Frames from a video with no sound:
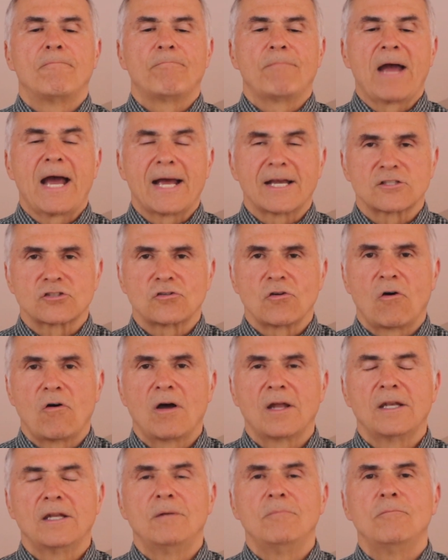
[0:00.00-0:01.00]
passed
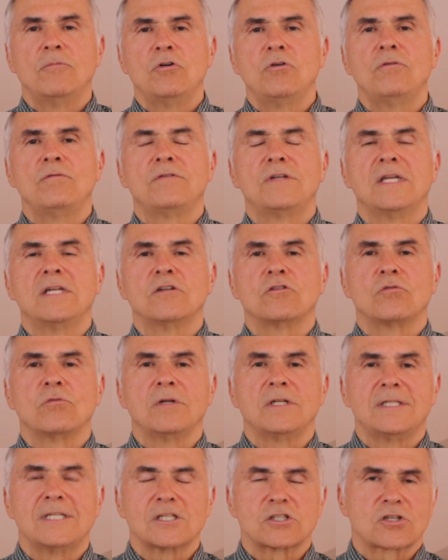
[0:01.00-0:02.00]
on and moved into
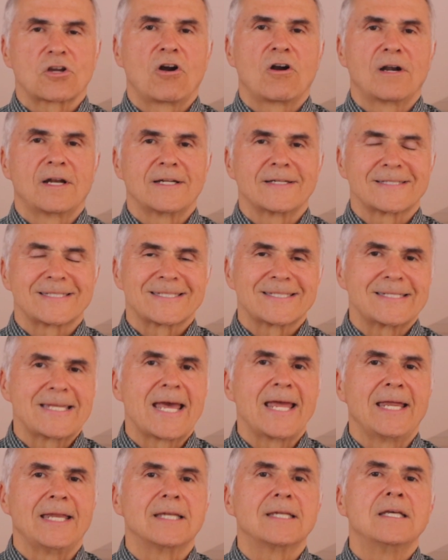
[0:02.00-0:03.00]
a discarnate
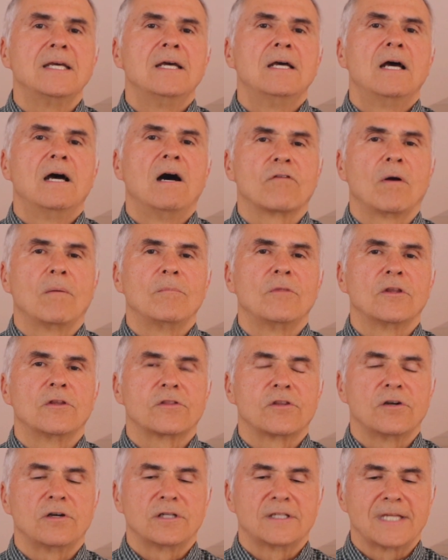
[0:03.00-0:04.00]
state from the
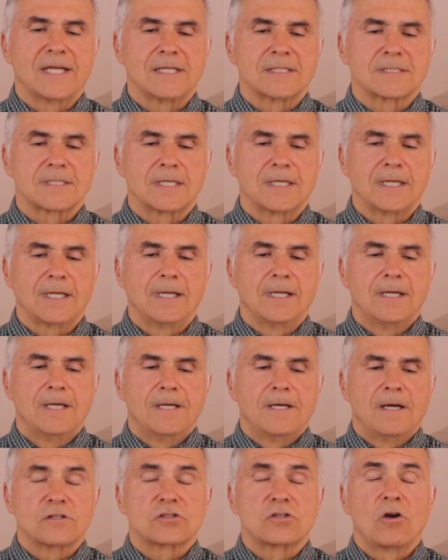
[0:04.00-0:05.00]
third density.
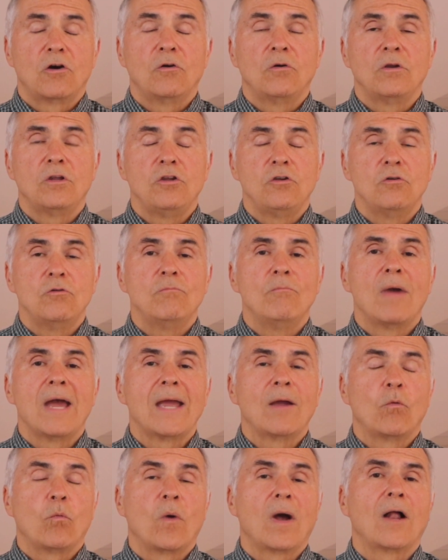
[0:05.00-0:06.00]
So you
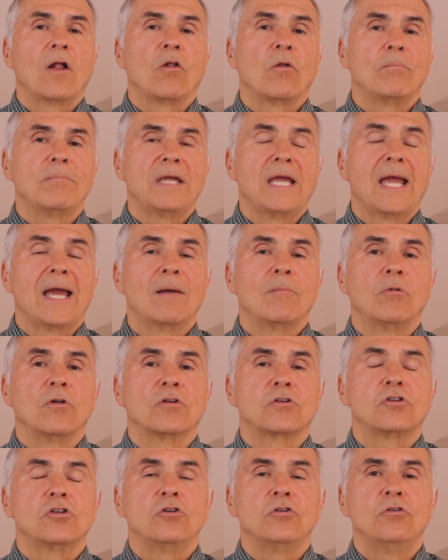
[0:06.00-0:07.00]
may well be
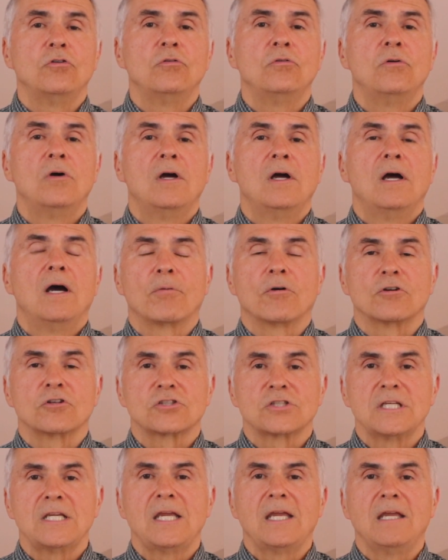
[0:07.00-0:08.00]
able to
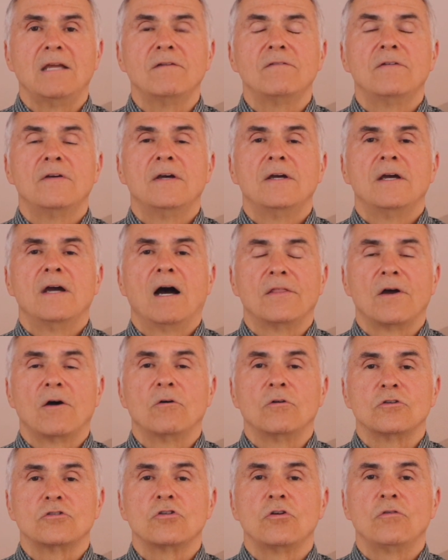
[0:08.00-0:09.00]
perceive
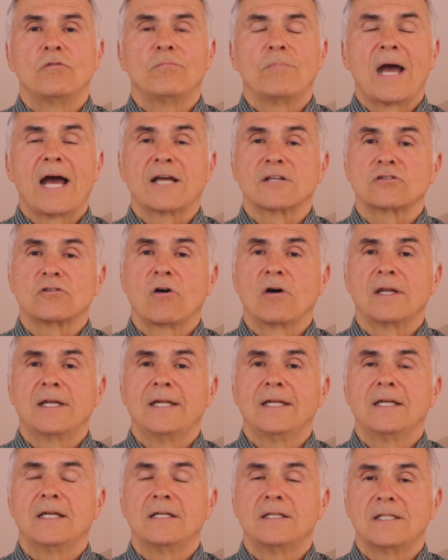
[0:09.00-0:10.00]
those who passed on
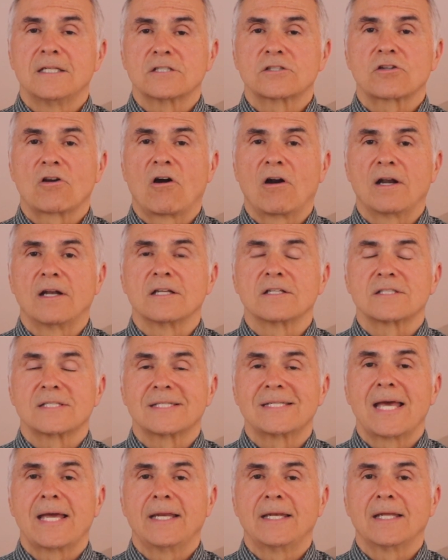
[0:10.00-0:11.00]
in a discarnate
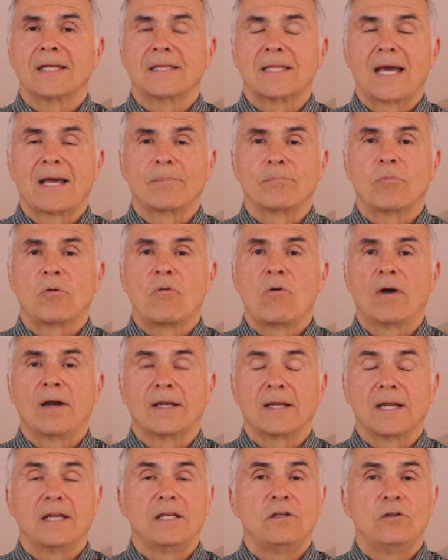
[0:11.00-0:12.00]
state at that
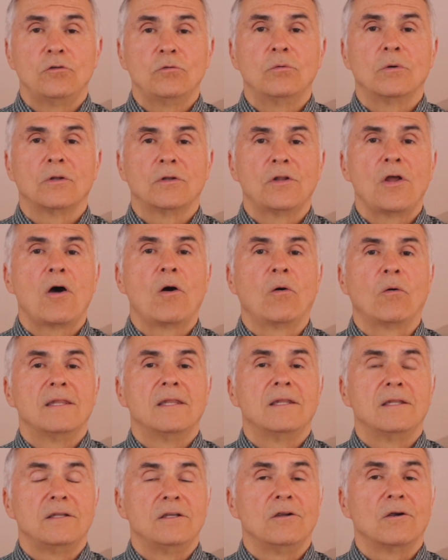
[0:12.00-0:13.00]
point, and you will know
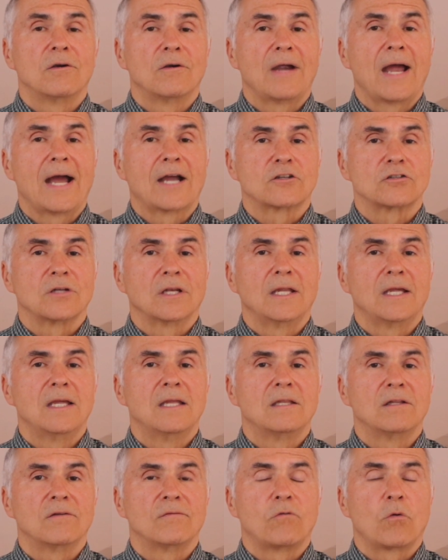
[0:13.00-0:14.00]
that you're actually in the